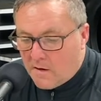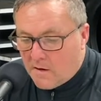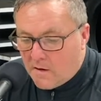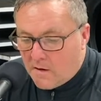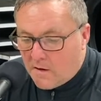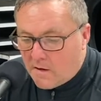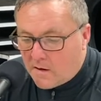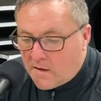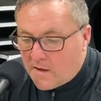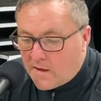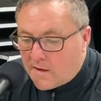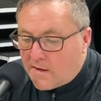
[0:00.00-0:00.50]

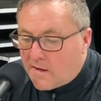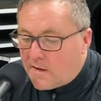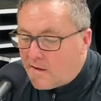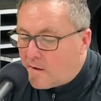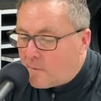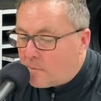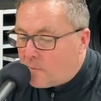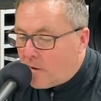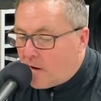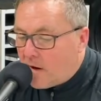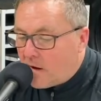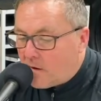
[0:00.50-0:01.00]
Uh, kicking the
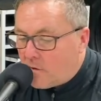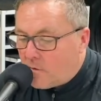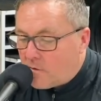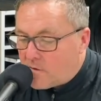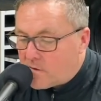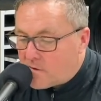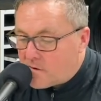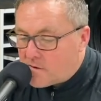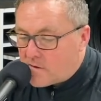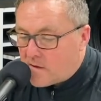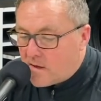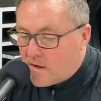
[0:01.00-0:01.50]
puck
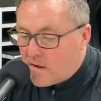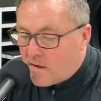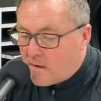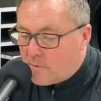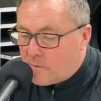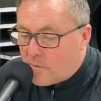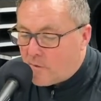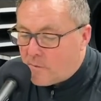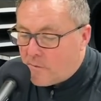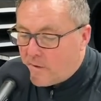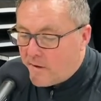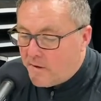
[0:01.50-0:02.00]
was uh,
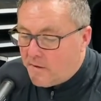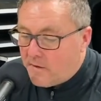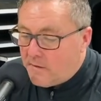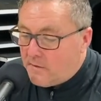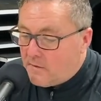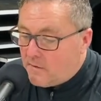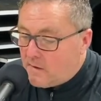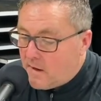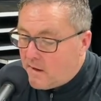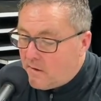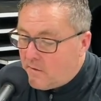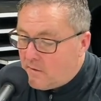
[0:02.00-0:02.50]
permitted
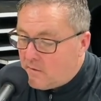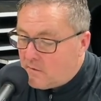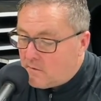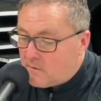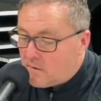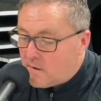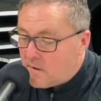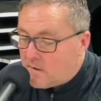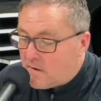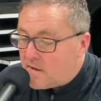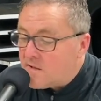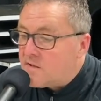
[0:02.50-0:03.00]
now
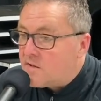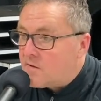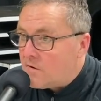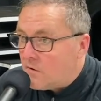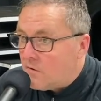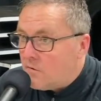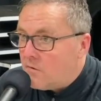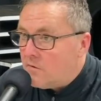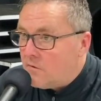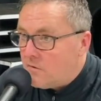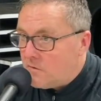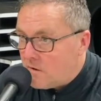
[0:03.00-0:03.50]
in this
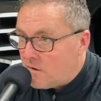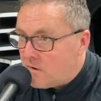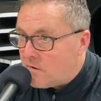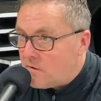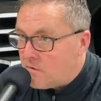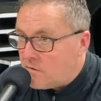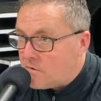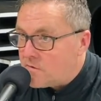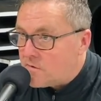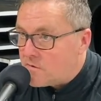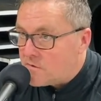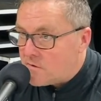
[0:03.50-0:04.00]
zone, in the
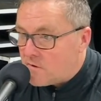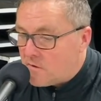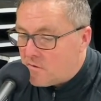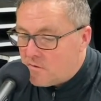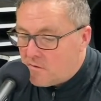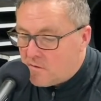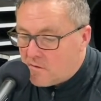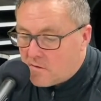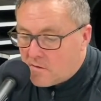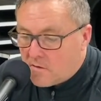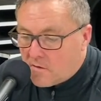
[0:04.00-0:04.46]
neutral zone.